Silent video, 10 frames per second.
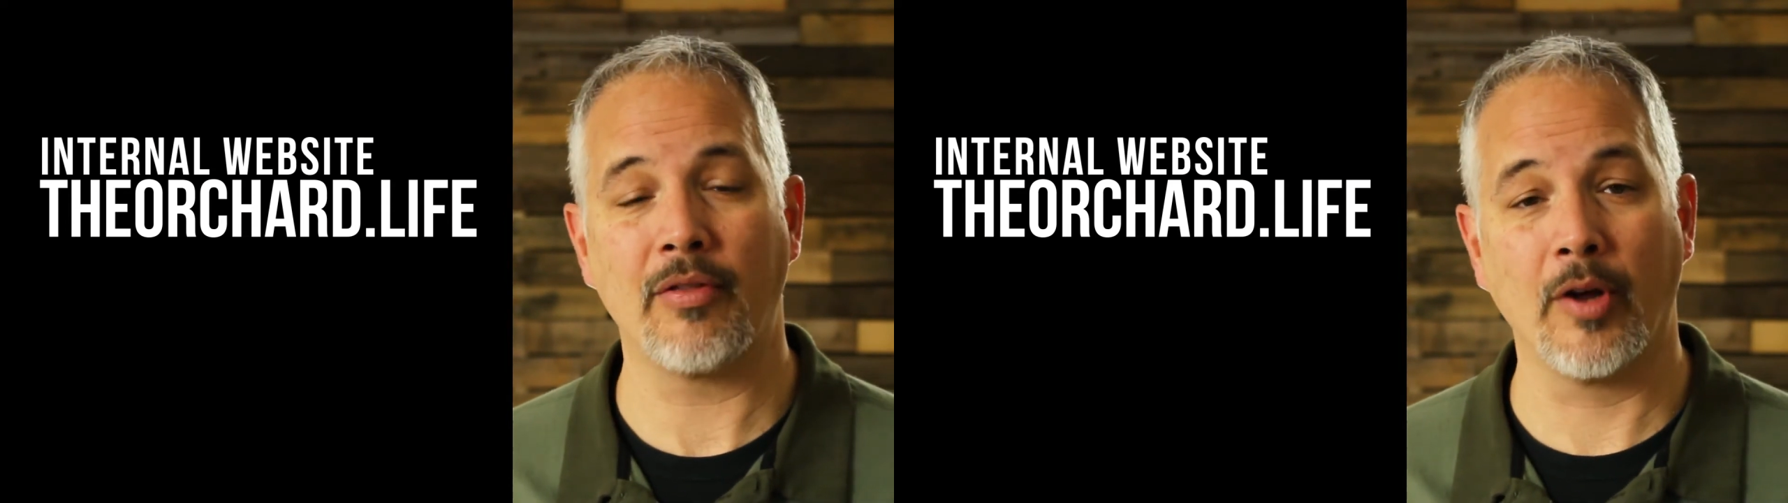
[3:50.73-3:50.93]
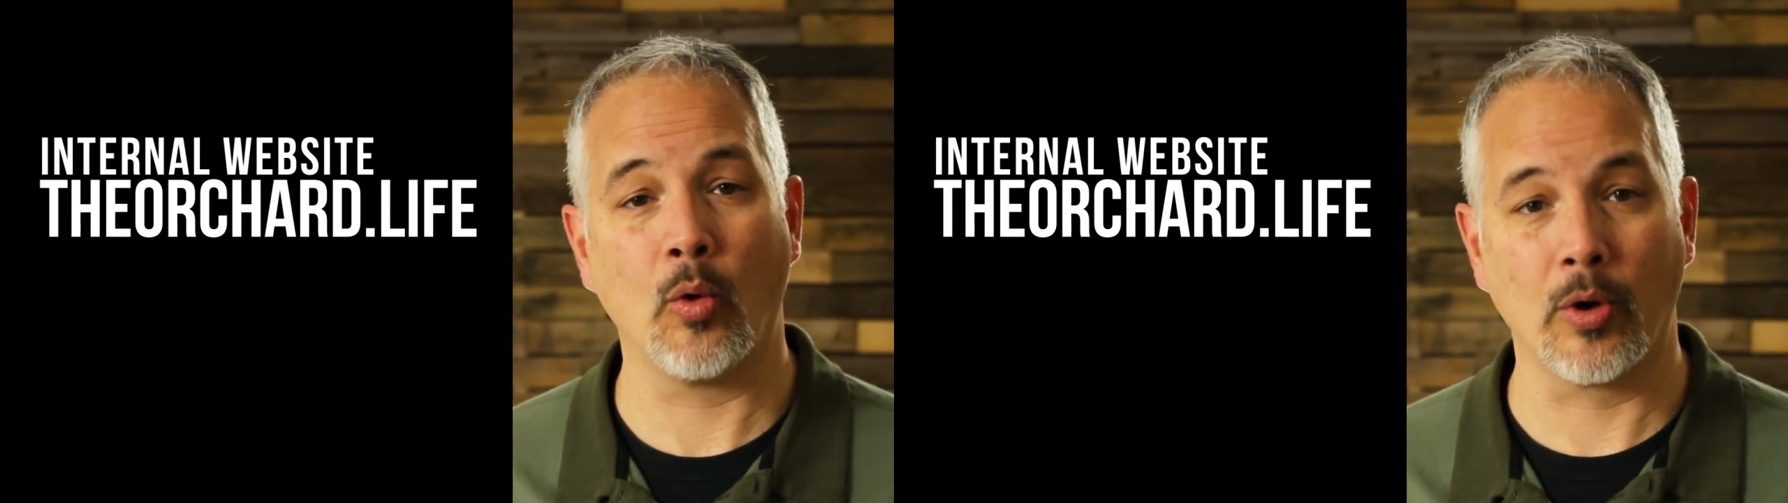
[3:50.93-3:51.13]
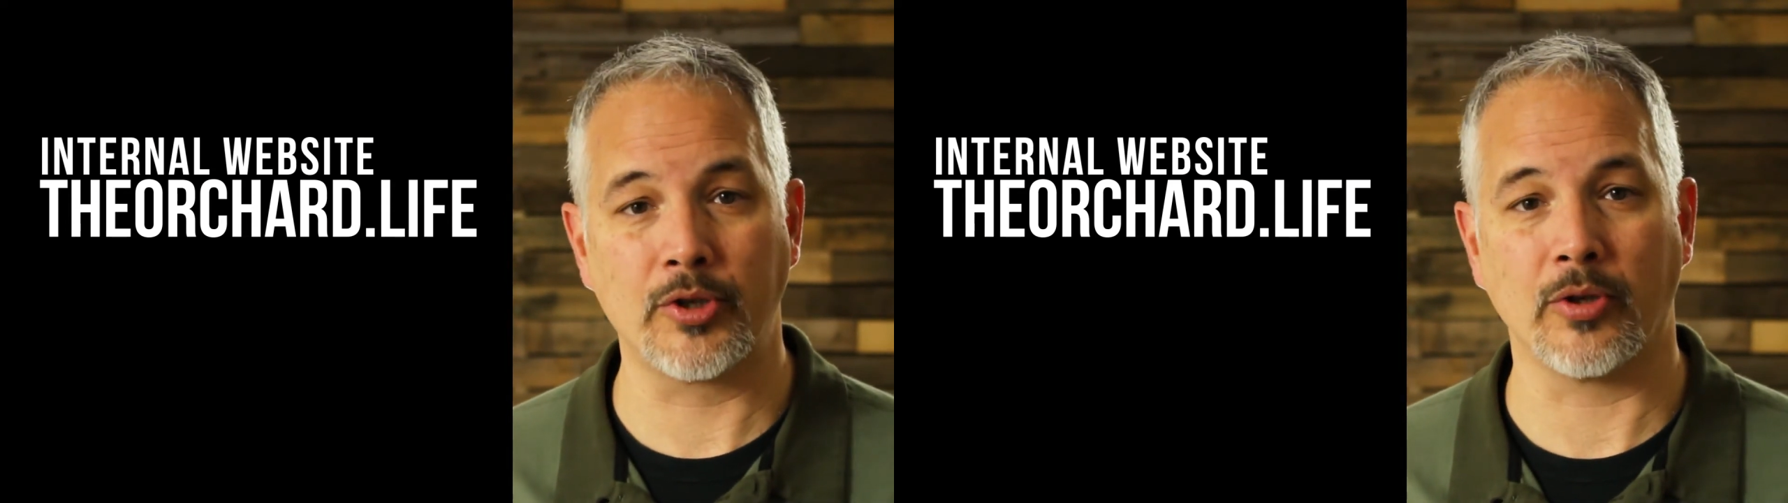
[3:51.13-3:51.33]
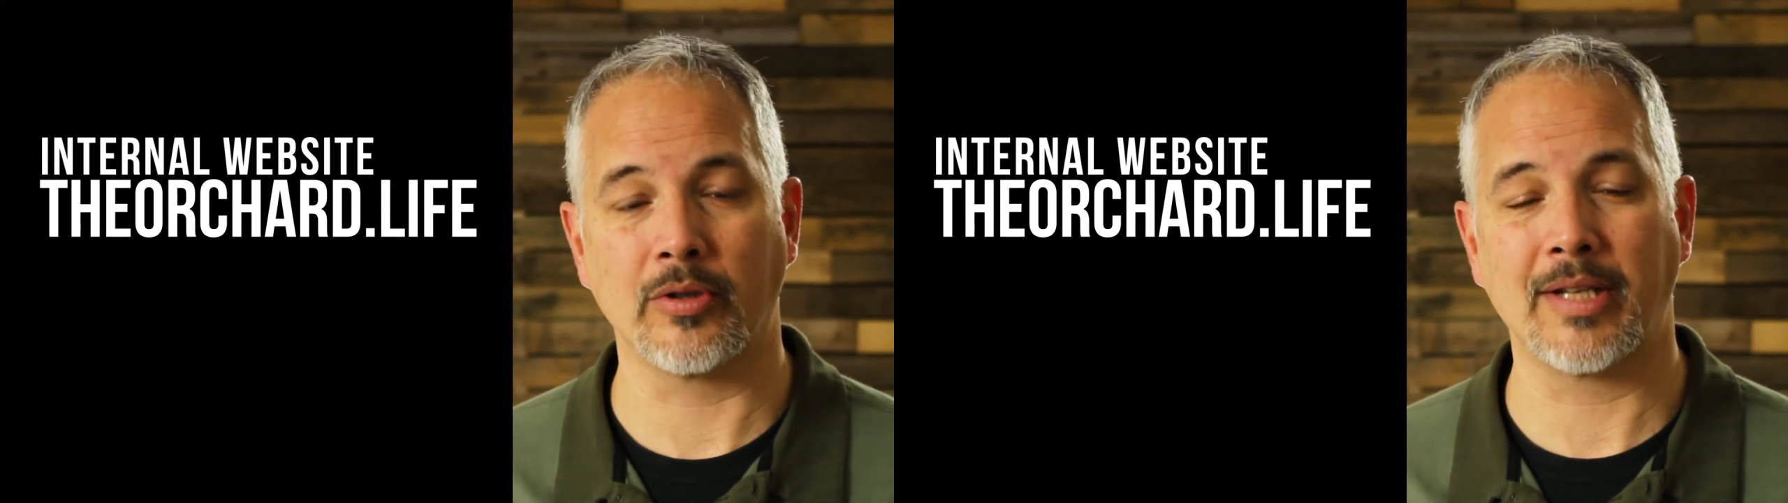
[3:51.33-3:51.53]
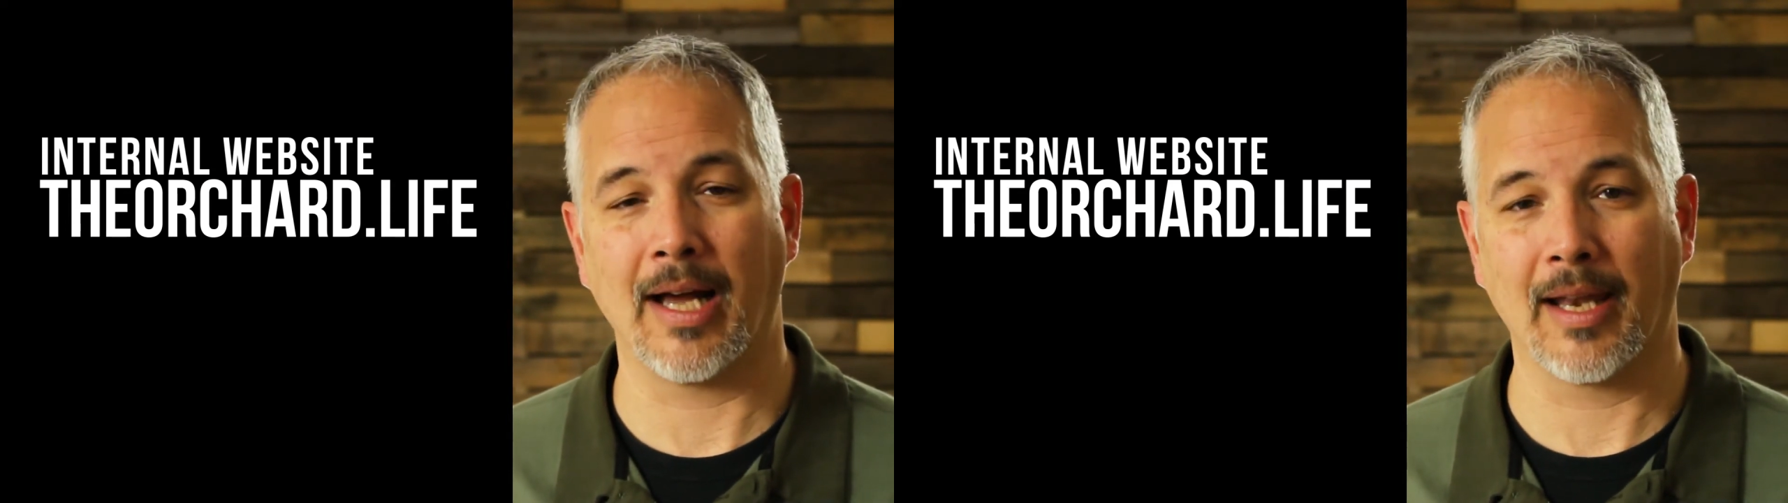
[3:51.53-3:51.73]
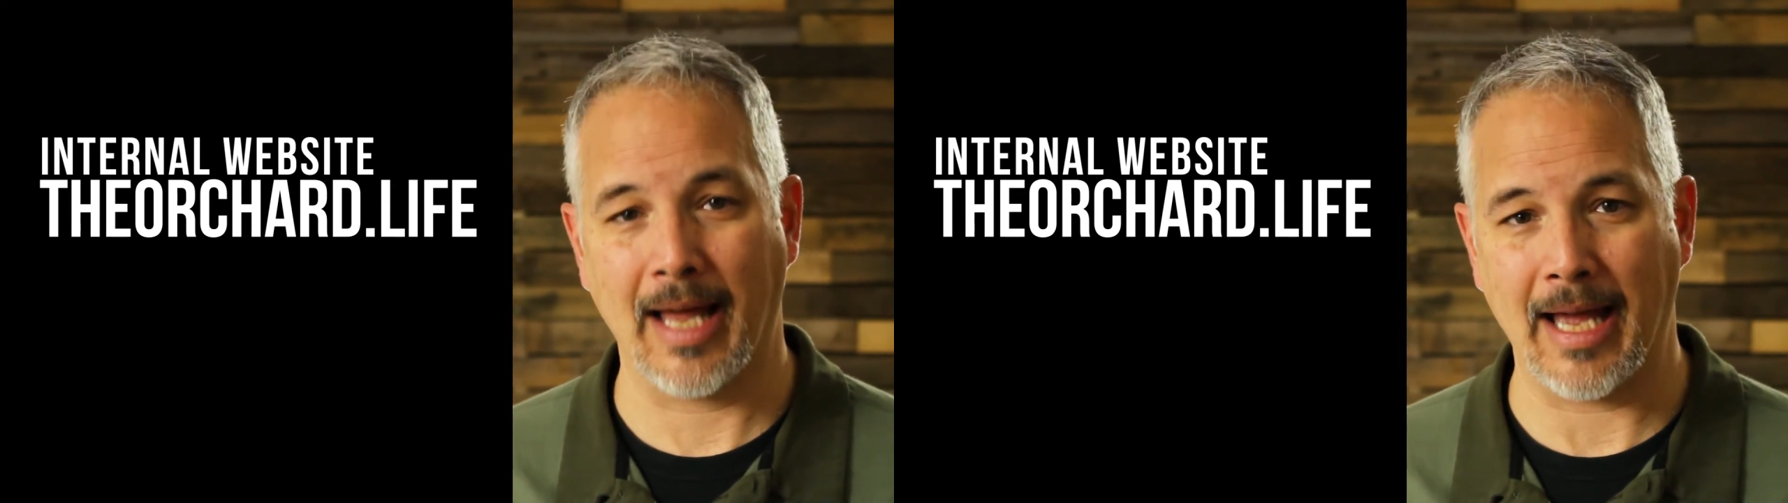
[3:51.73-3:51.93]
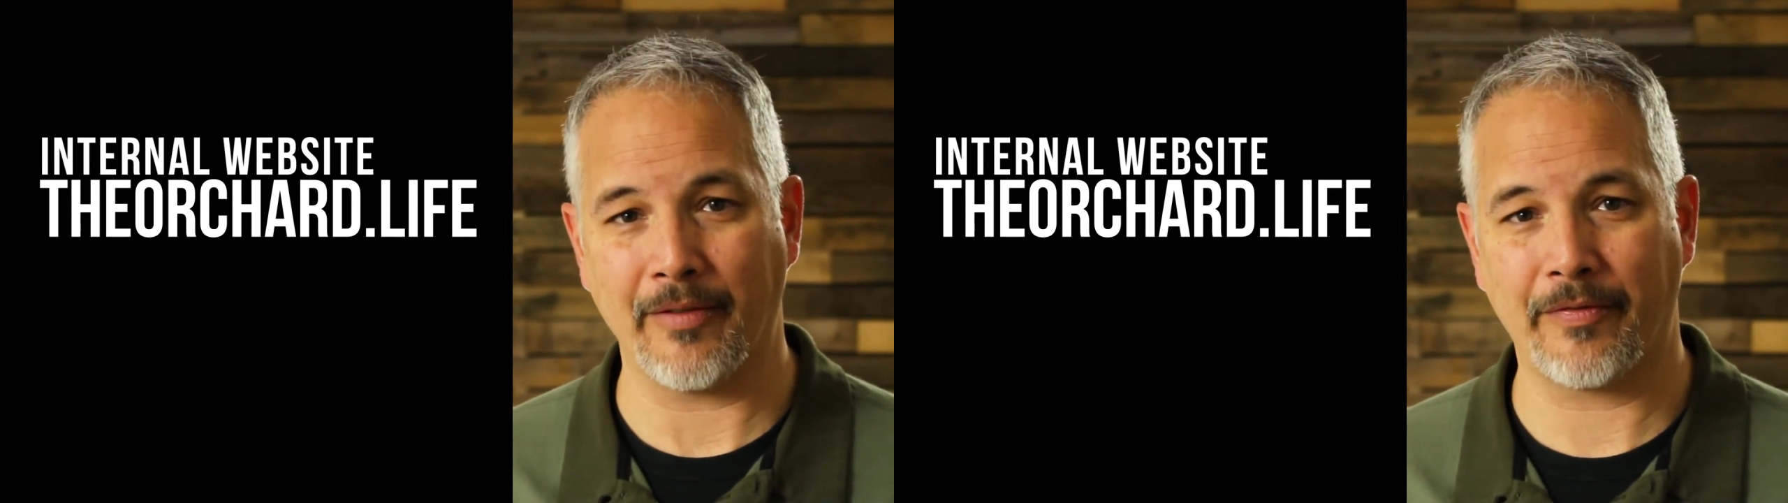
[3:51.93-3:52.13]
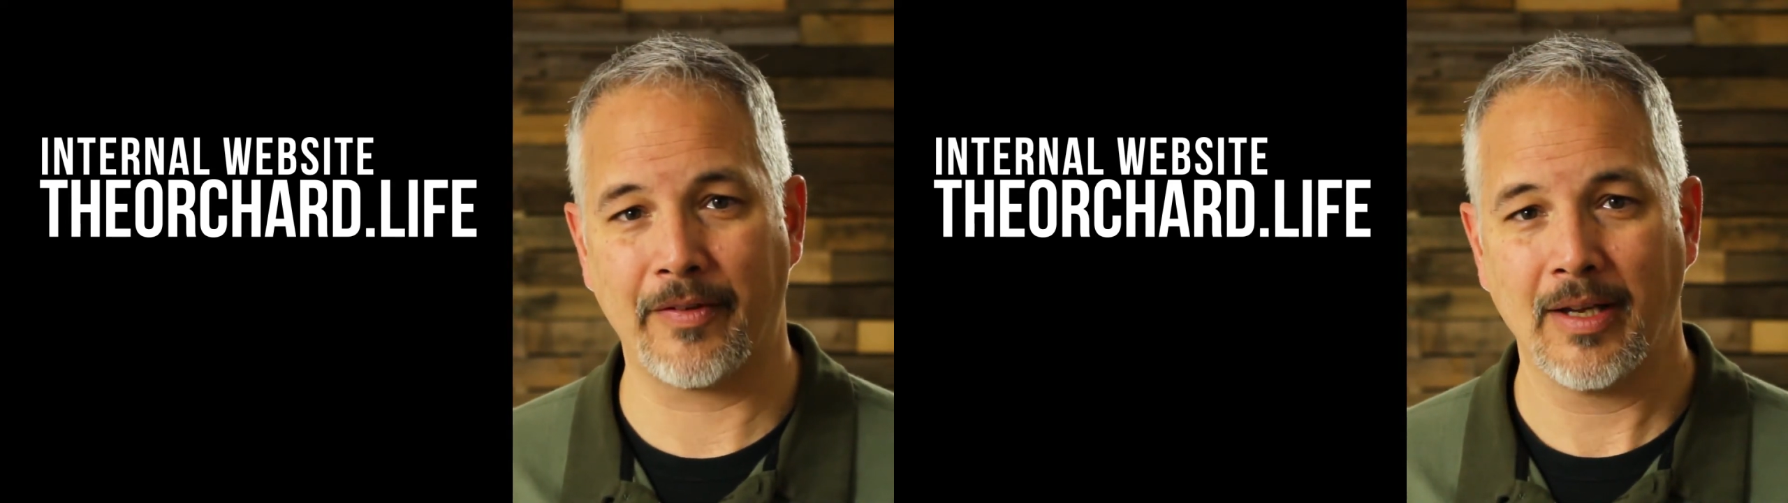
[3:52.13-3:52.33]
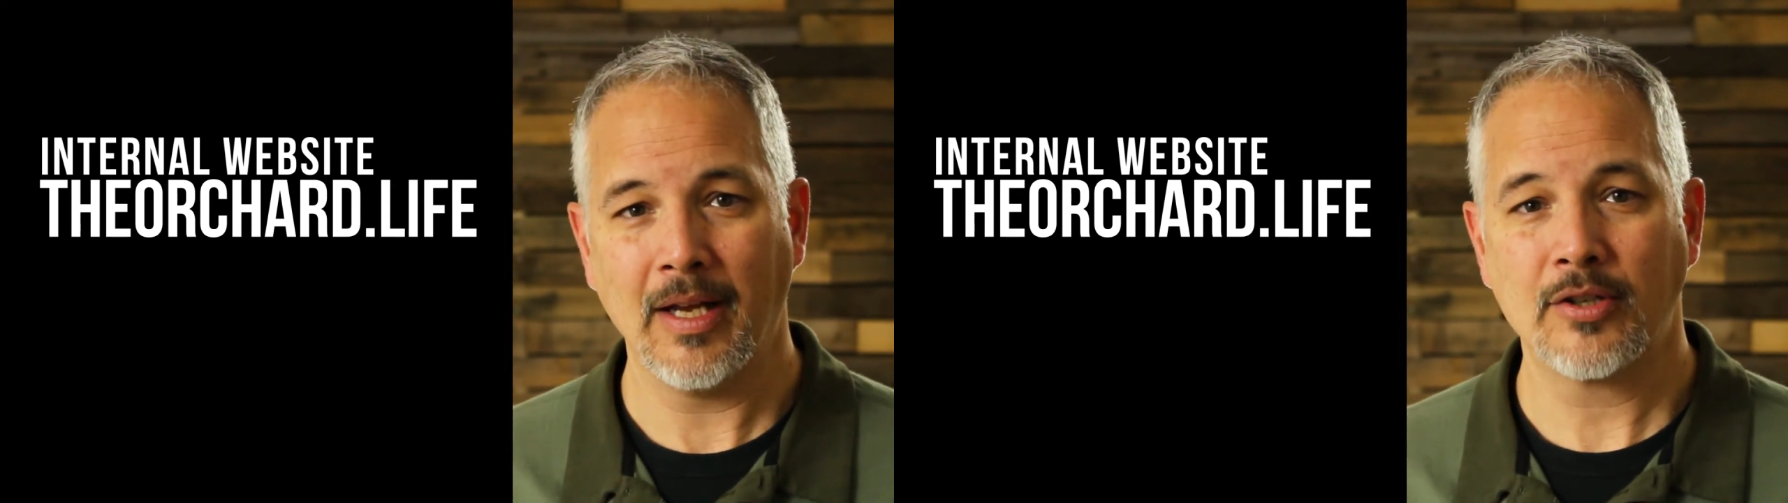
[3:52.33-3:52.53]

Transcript: THEORCHARD.LIFE,